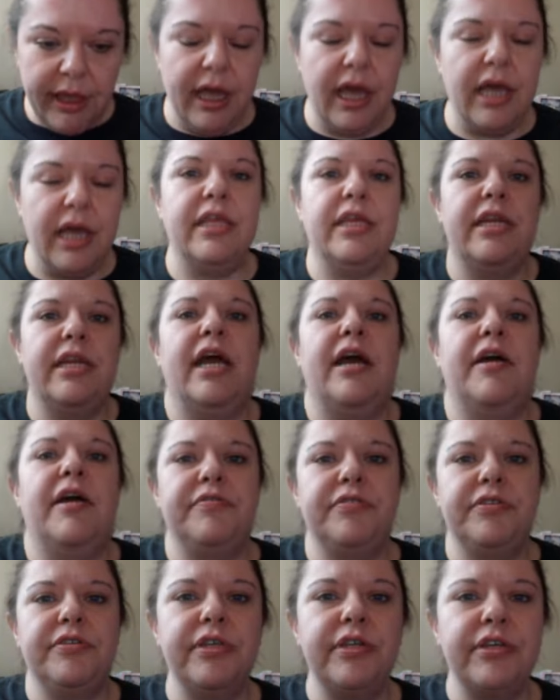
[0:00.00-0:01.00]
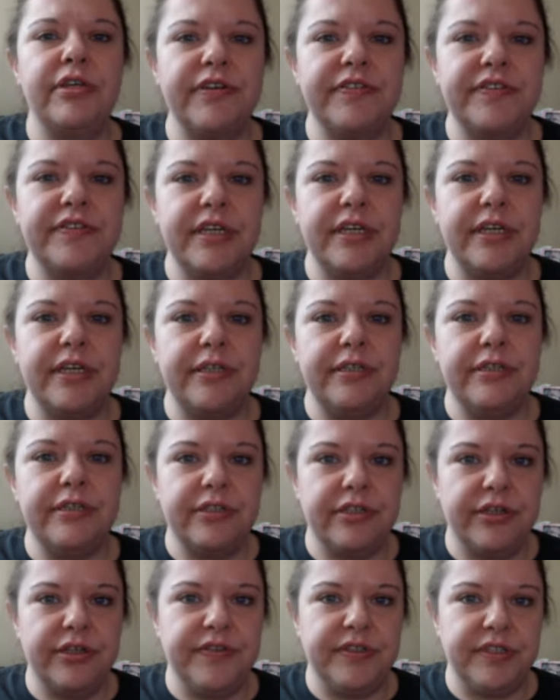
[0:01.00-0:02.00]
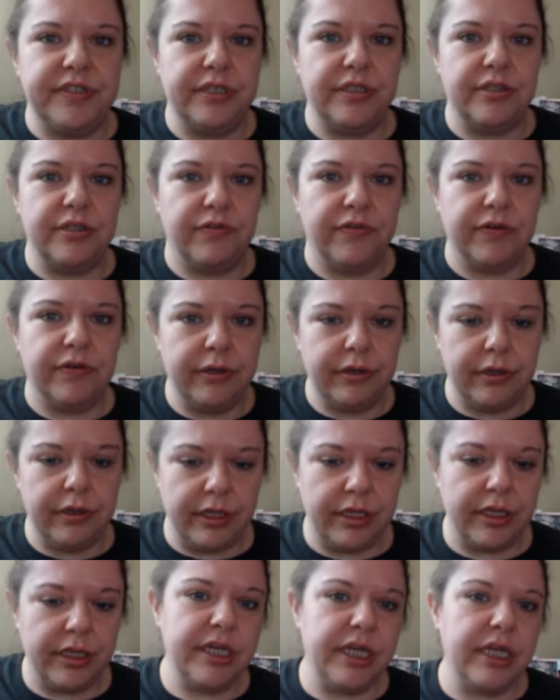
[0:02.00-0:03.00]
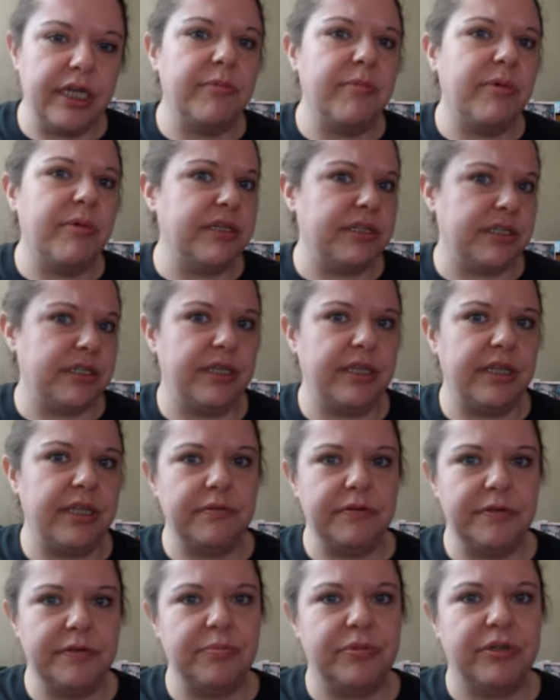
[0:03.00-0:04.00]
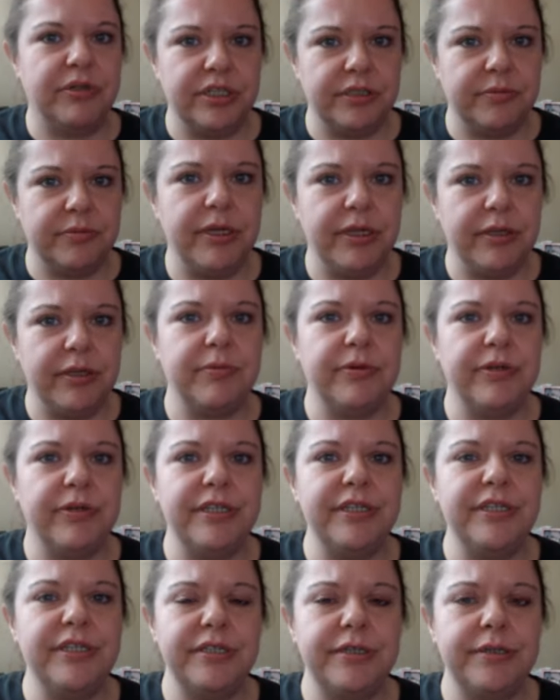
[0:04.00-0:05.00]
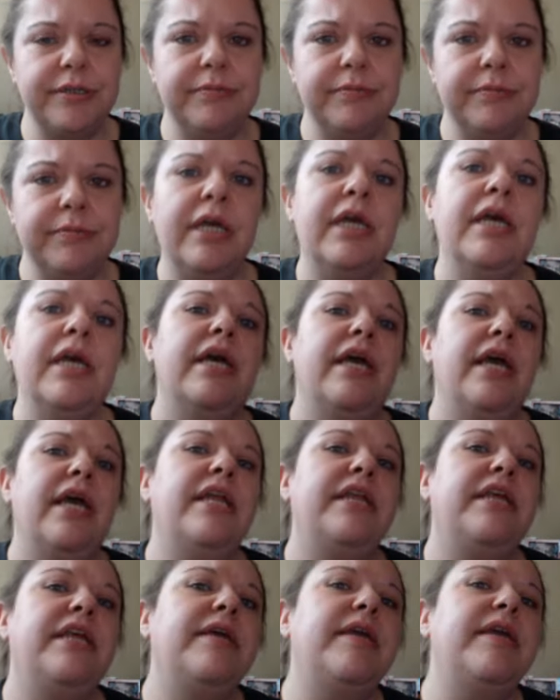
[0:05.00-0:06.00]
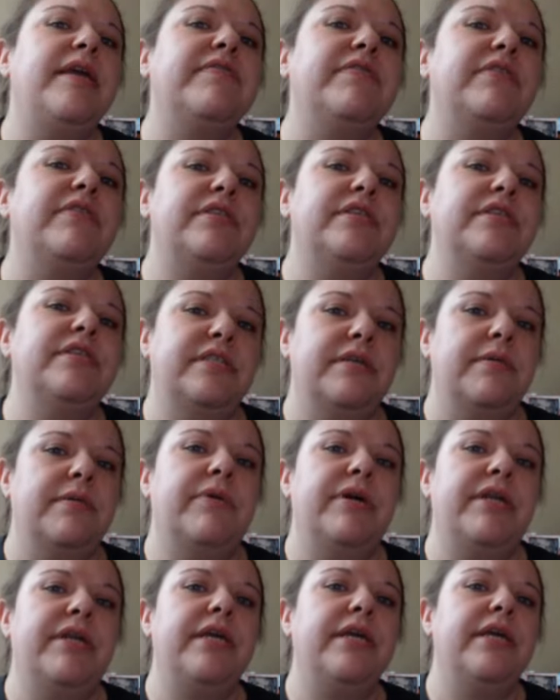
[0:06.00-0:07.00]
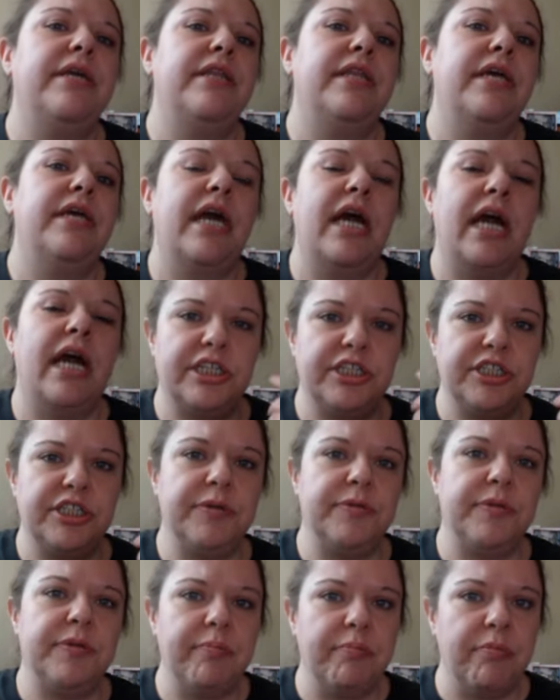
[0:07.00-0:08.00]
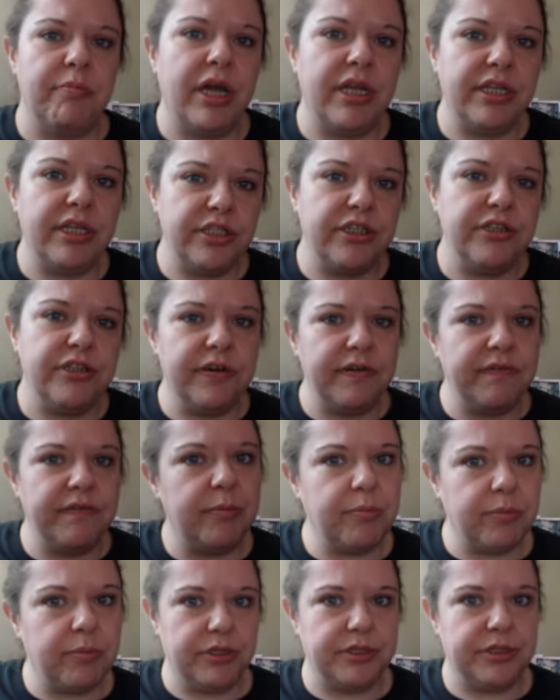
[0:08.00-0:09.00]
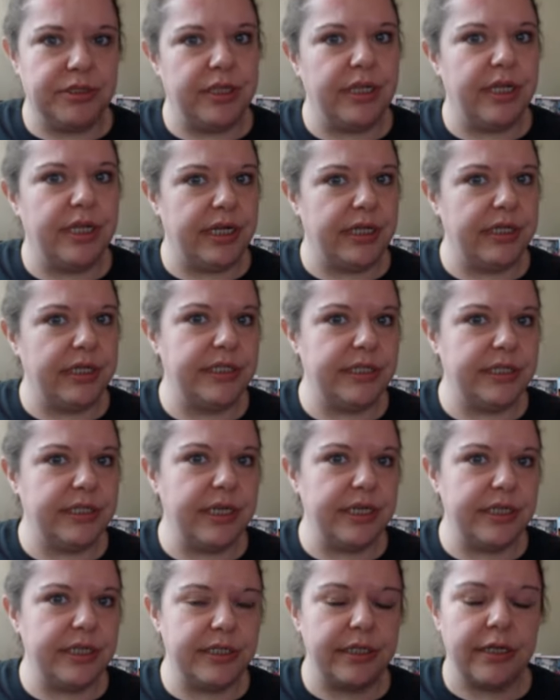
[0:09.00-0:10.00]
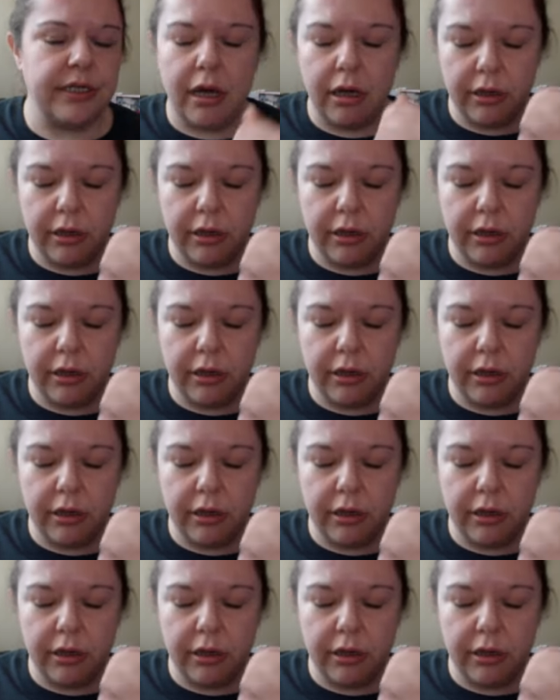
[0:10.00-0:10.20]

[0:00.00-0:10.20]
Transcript: And then after the gravesite service is over, you take the basket that was blessed by the priest, and you give it to somebody that actually reminds you of the person that had deceased.